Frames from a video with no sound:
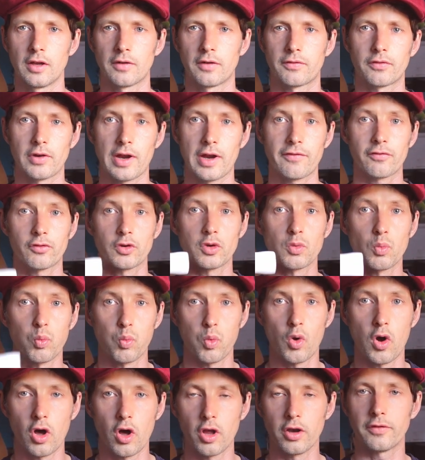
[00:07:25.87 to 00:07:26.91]
for every
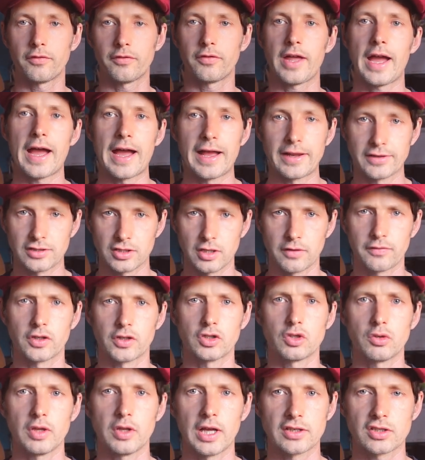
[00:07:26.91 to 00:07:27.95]
one of that. So if I
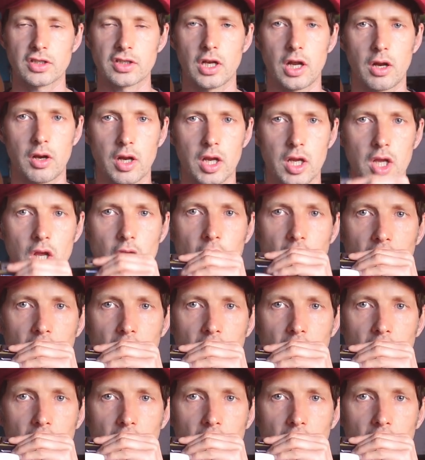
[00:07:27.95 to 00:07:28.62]
do that slowly.